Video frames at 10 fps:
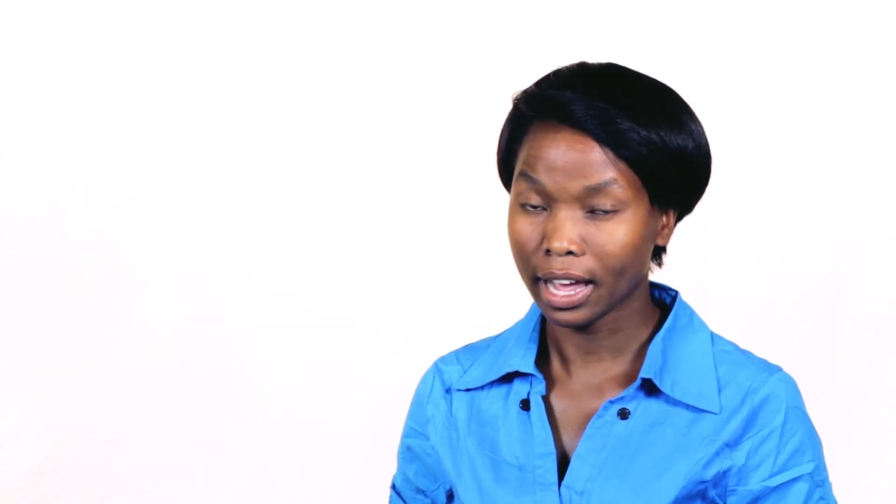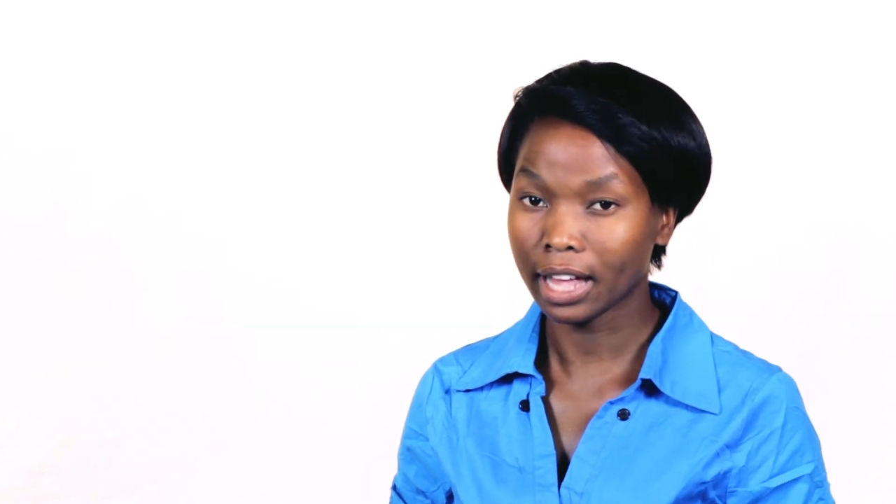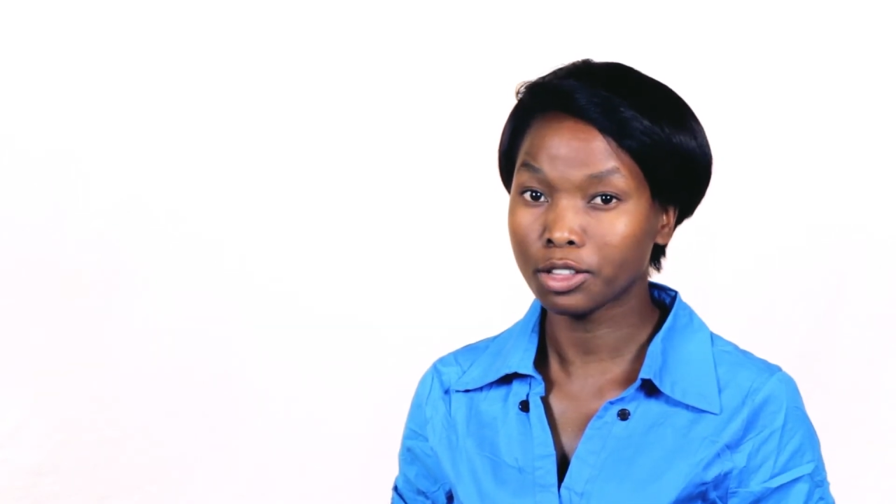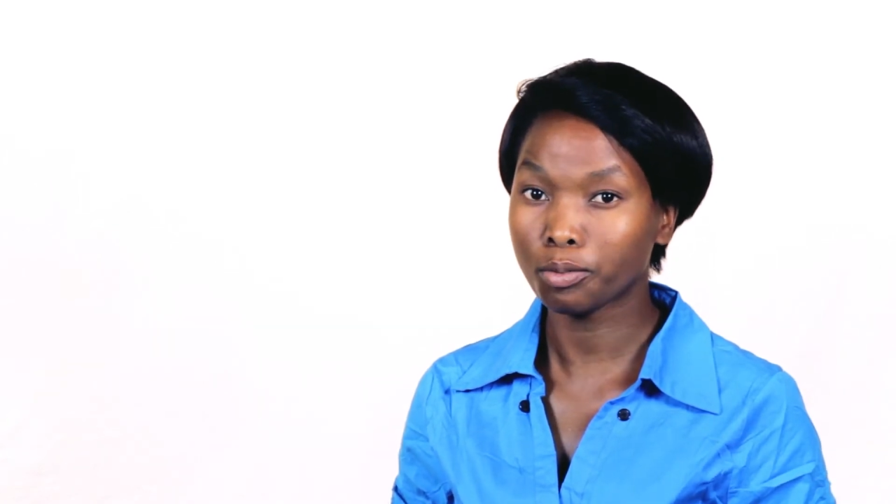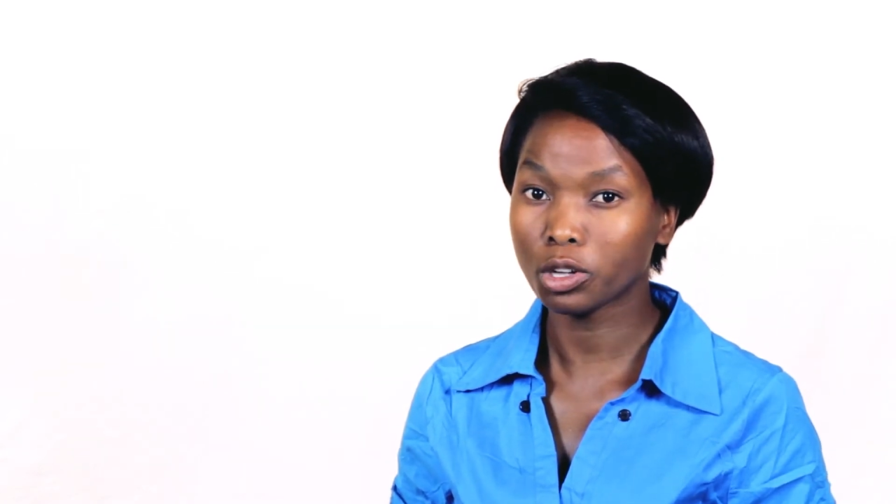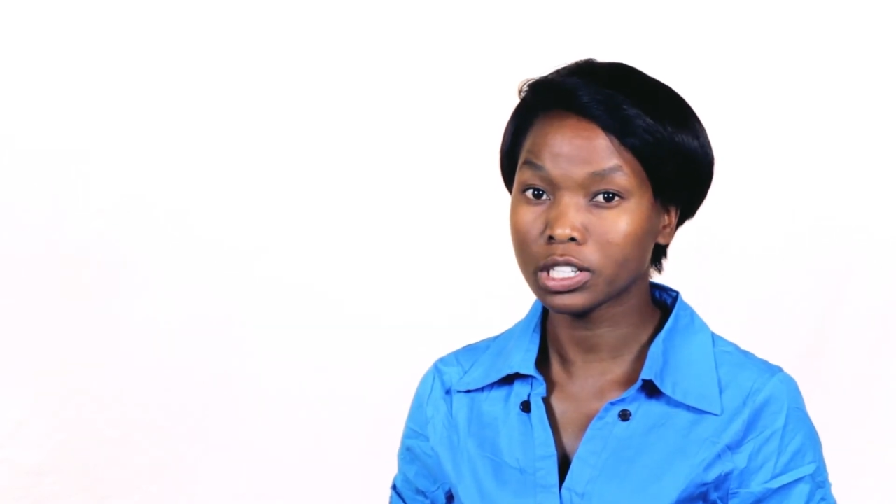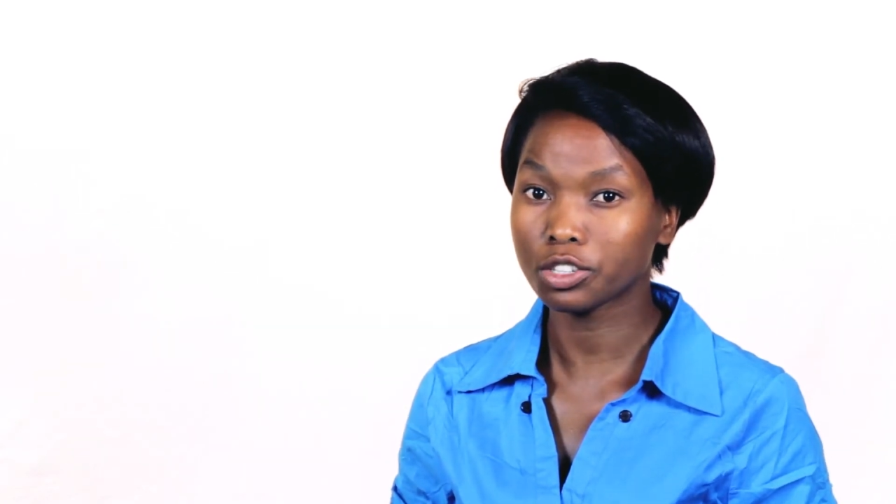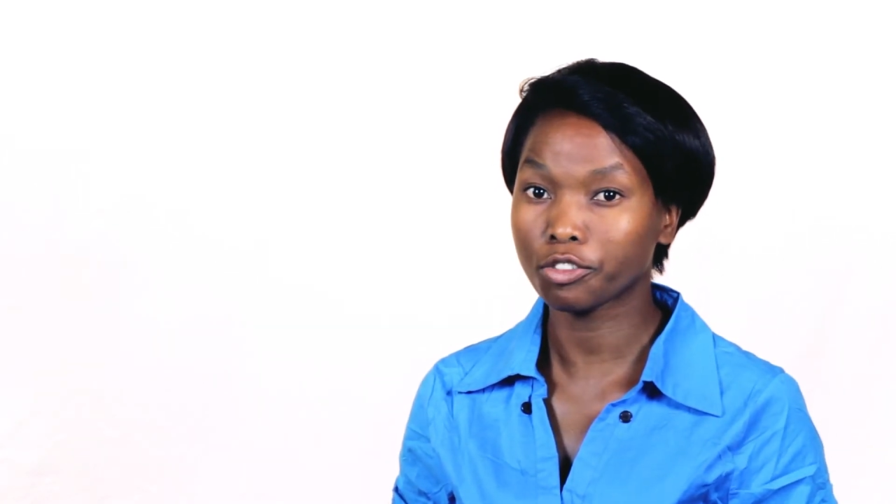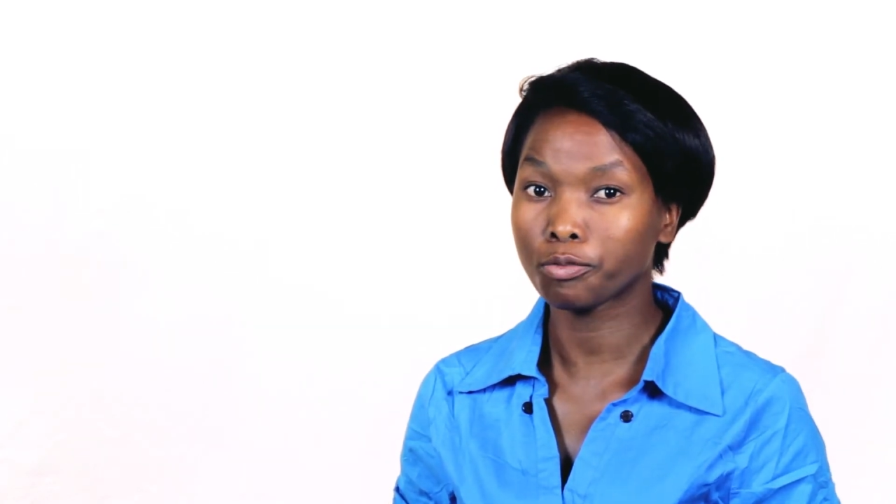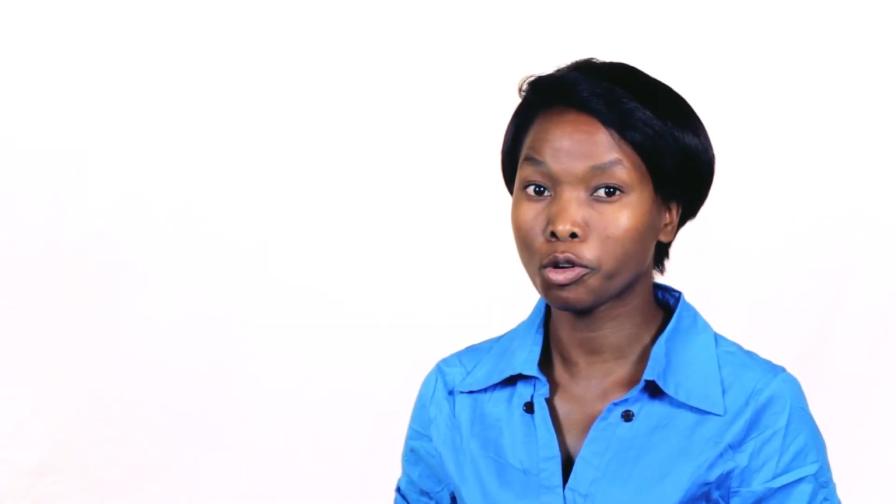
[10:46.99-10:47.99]
and the
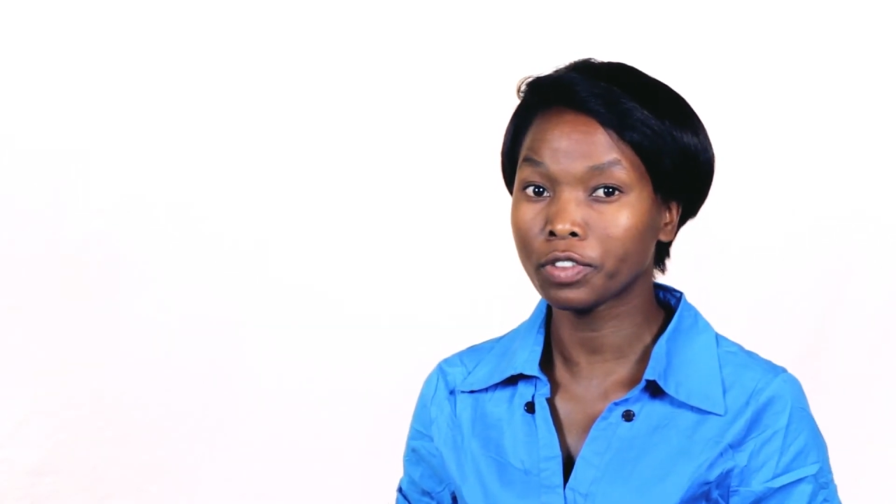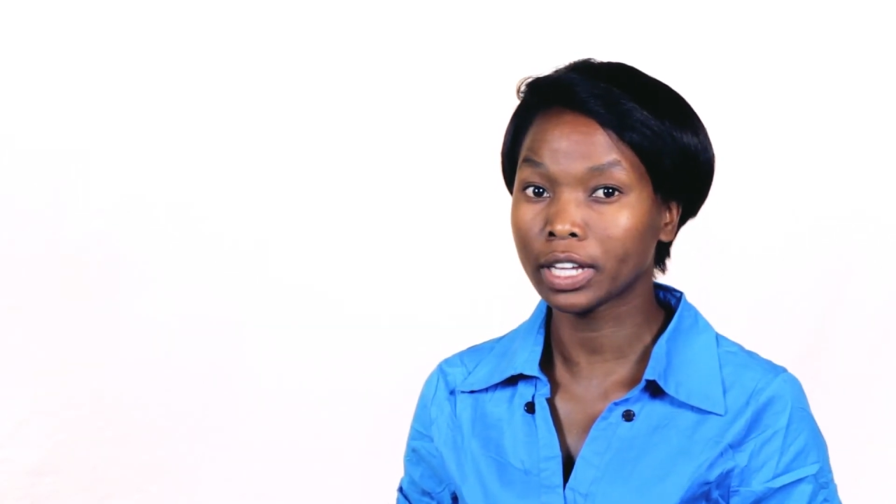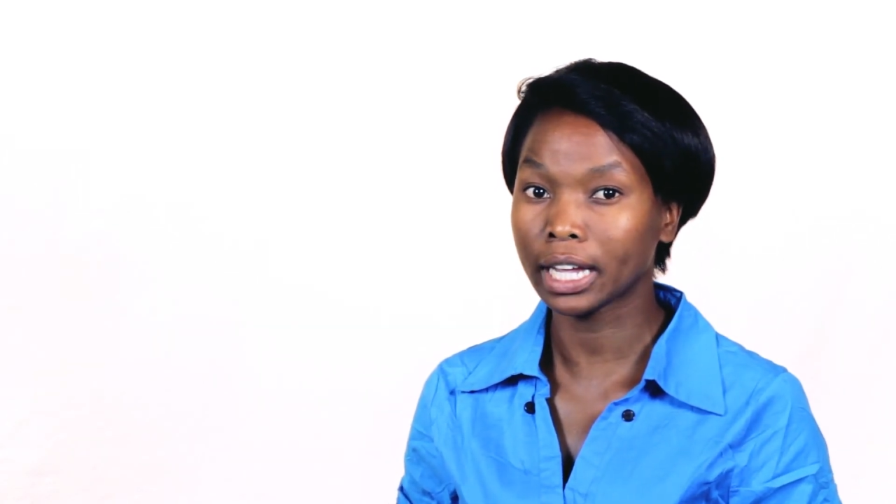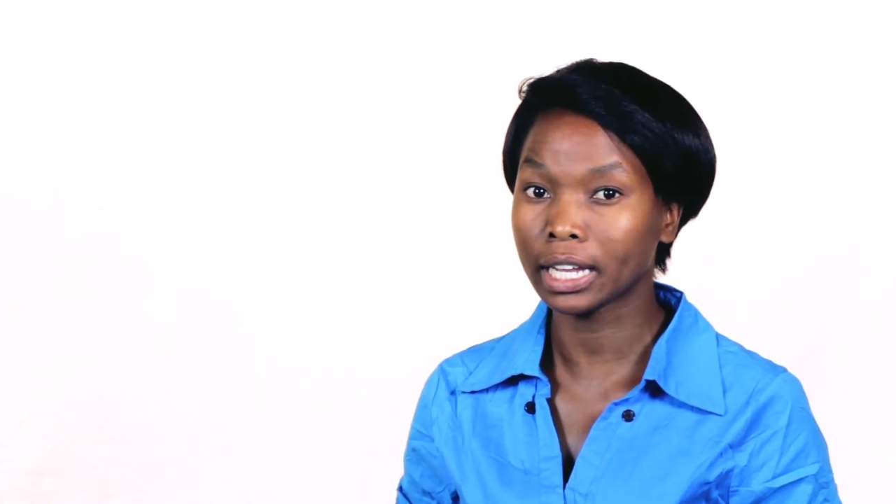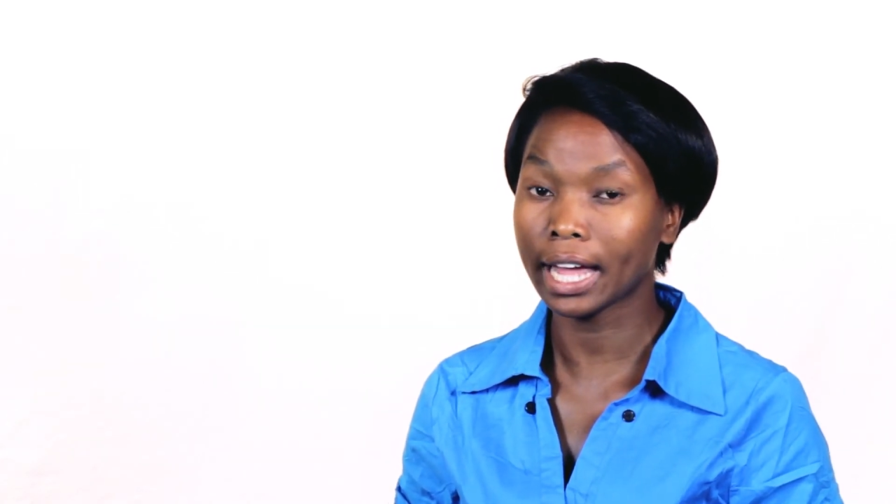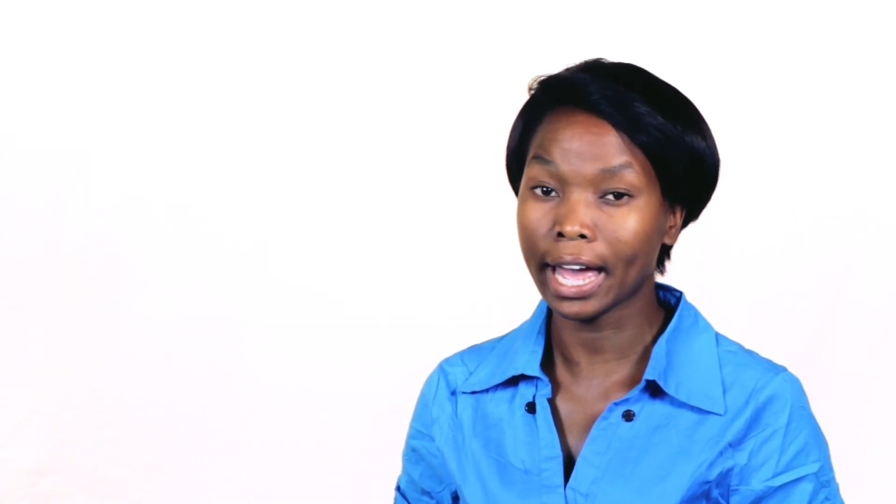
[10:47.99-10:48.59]
process of moving in